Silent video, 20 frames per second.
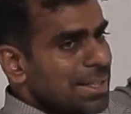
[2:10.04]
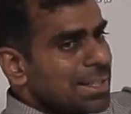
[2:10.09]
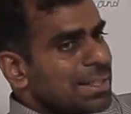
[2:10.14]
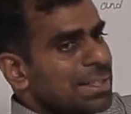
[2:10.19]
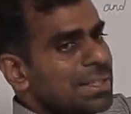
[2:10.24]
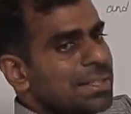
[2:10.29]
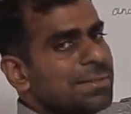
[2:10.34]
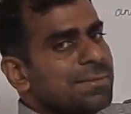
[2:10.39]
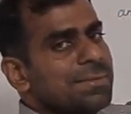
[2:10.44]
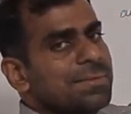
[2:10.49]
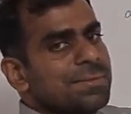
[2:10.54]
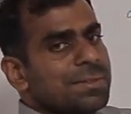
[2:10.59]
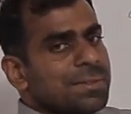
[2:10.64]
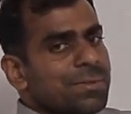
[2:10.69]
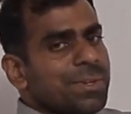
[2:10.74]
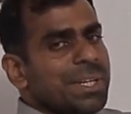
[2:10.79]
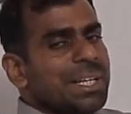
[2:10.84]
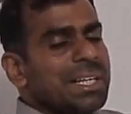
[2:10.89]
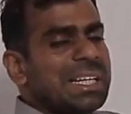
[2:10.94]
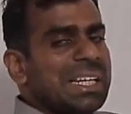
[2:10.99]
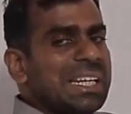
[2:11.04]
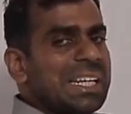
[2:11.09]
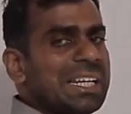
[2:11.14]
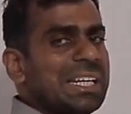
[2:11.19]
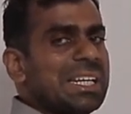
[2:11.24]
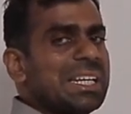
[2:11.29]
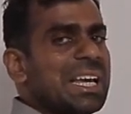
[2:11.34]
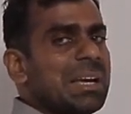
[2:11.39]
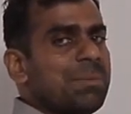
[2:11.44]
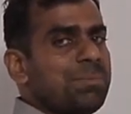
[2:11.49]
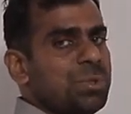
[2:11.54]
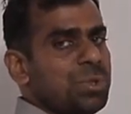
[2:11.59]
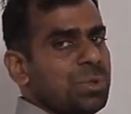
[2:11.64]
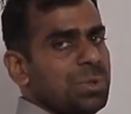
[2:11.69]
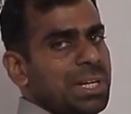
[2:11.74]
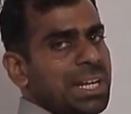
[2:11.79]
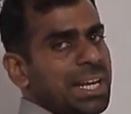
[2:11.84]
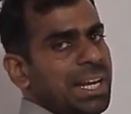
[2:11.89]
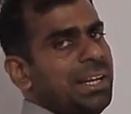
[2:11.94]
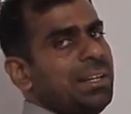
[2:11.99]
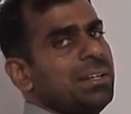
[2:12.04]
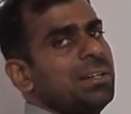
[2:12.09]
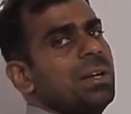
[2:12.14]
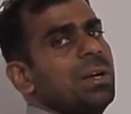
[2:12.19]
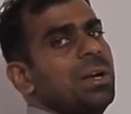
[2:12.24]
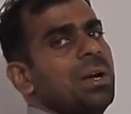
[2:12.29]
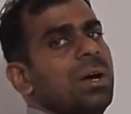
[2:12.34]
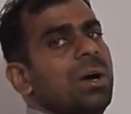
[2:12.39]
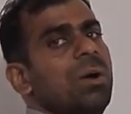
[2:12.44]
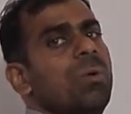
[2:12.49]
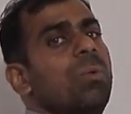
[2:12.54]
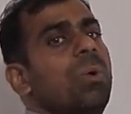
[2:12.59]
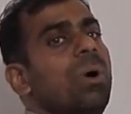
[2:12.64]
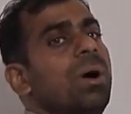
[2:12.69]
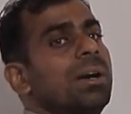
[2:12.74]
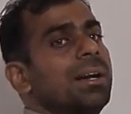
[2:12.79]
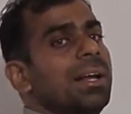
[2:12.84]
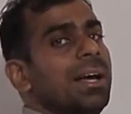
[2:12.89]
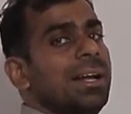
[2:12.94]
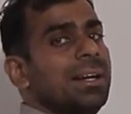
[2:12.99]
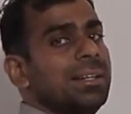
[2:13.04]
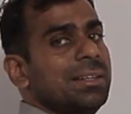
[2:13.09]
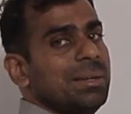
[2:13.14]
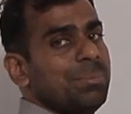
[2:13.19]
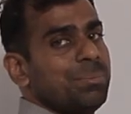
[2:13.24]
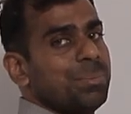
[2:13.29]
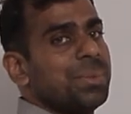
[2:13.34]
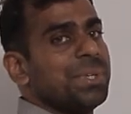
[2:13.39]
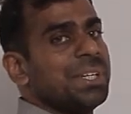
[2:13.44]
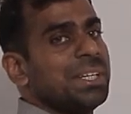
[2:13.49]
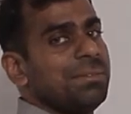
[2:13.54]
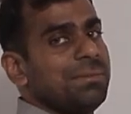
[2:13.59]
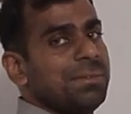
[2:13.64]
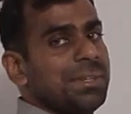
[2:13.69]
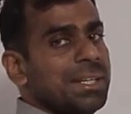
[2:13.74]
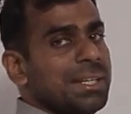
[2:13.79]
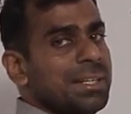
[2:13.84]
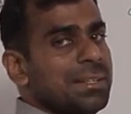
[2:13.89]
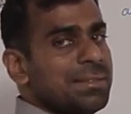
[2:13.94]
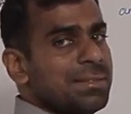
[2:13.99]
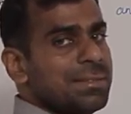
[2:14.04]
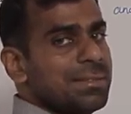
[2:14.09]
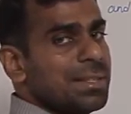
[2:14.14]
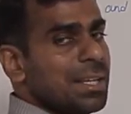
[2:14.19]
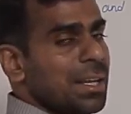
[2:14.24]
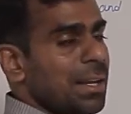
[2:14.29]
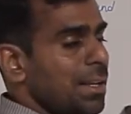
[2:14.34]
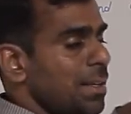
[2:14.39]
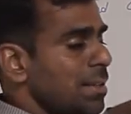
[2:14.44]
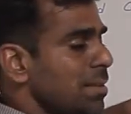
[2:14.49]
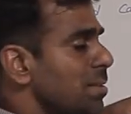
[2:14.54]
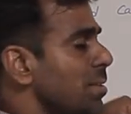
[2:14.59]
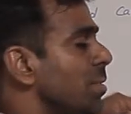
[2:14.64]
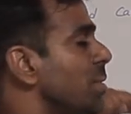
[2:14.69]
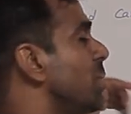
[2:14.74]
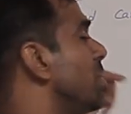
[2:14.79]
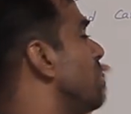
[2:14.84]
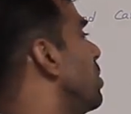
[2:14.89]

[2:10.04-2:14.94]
let us quickly recapitulate what are the previous things you